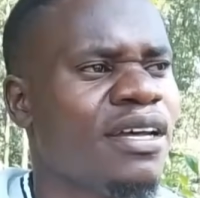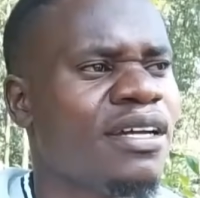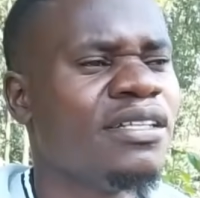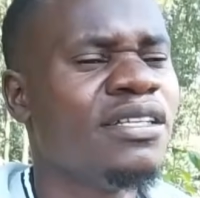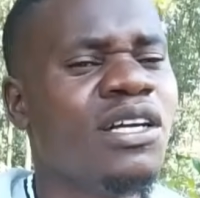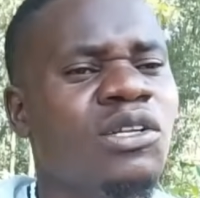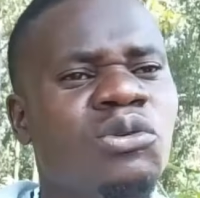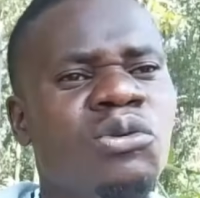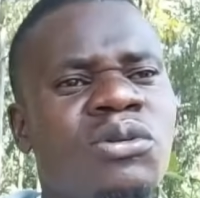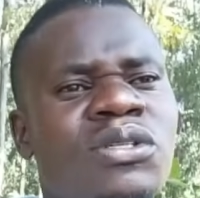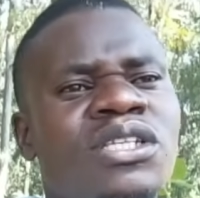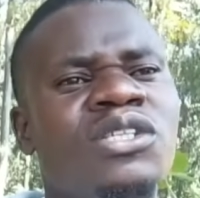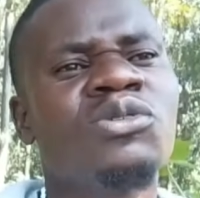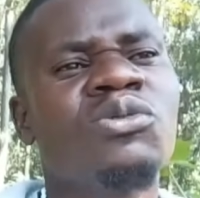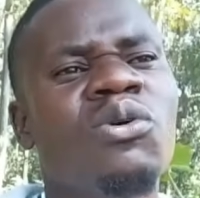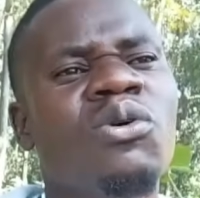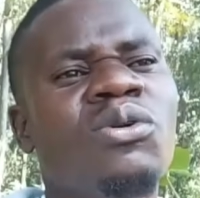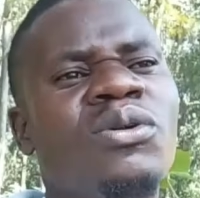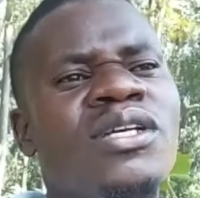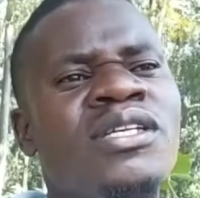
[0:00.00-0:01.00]
The truth is
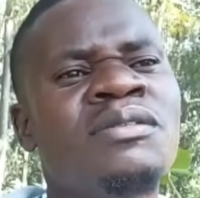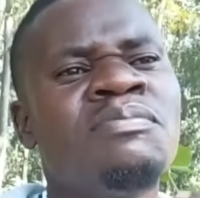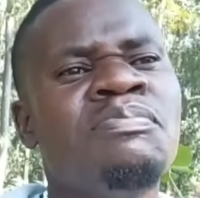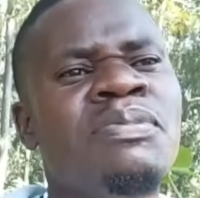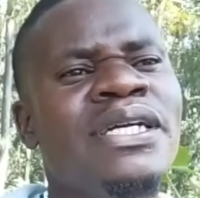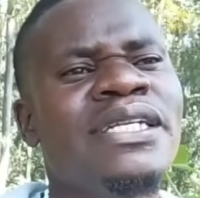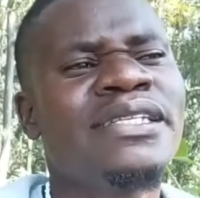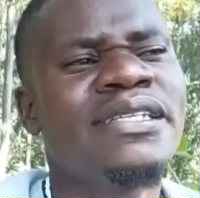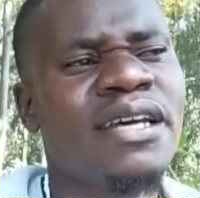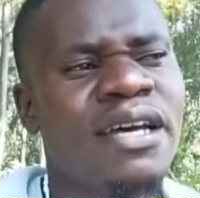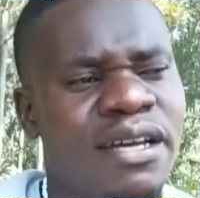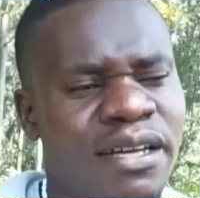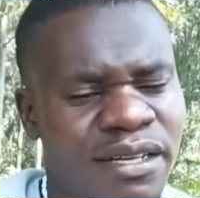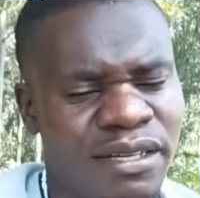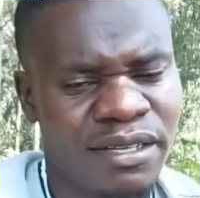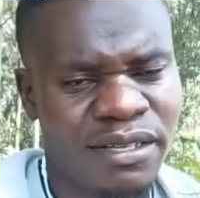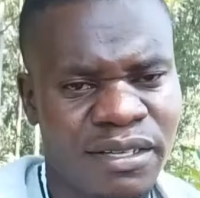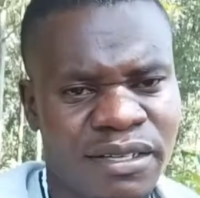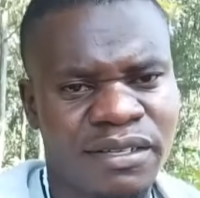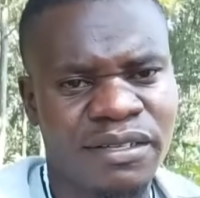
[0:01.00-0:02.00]
always bitter
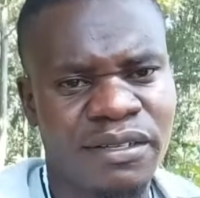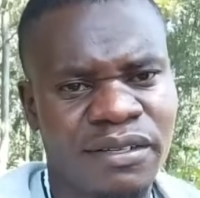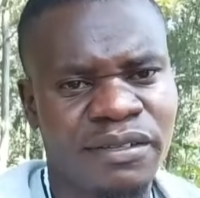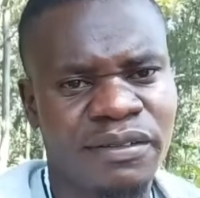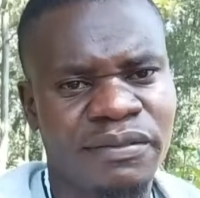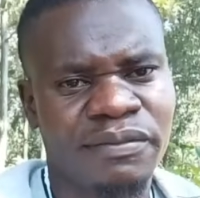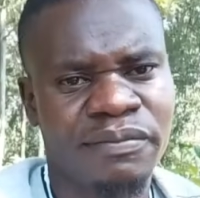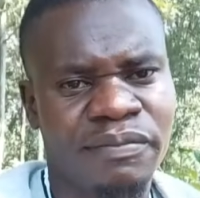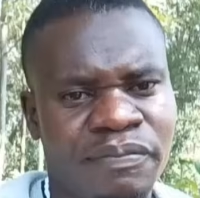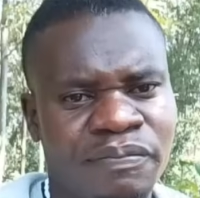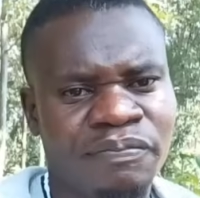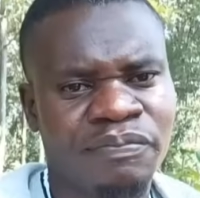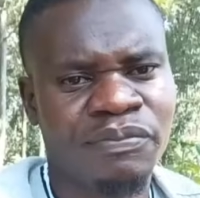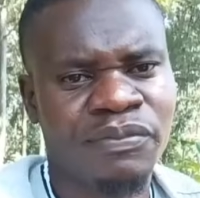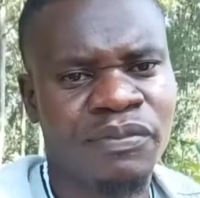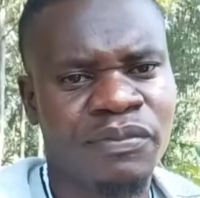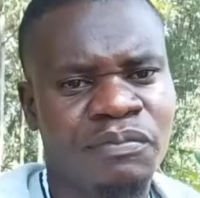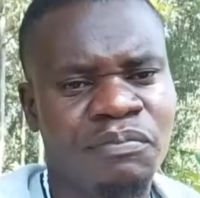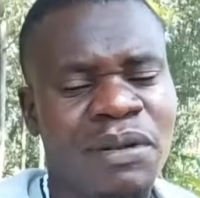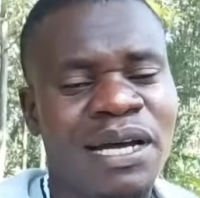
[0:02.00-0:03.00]

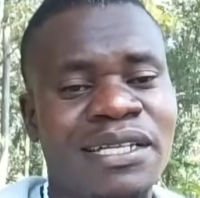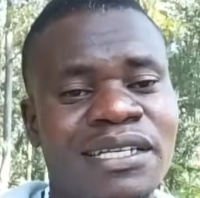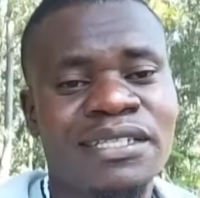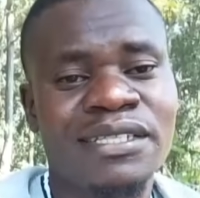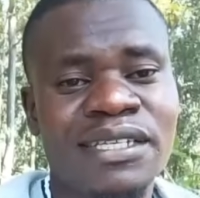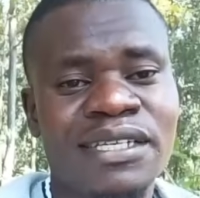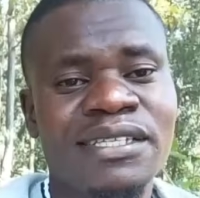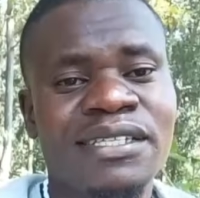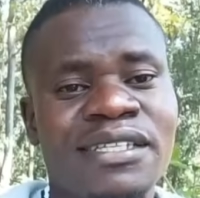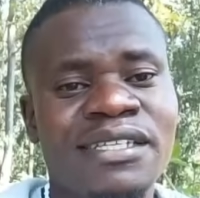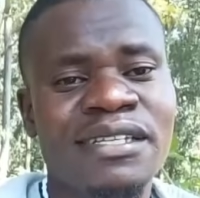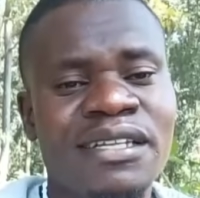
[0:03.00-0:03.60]
but it is